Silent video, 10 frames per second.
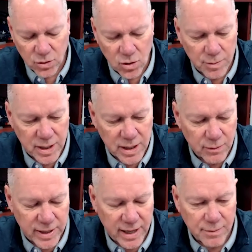Army, and
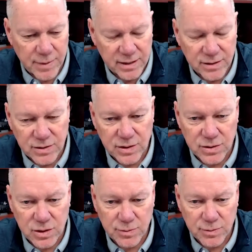we had to make
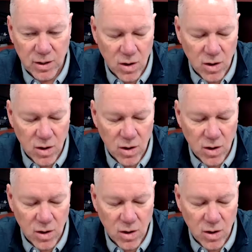decisions about